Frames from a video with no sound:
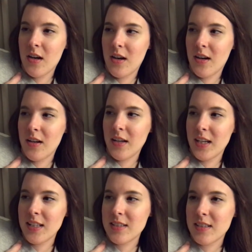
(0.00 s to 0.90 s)
on
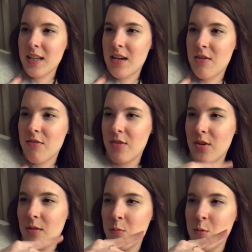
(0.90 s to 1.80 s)
a scale
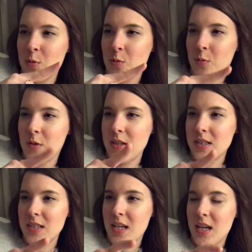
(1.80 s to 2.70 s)
from 1
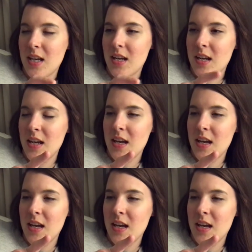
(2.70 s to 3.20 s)
to 10,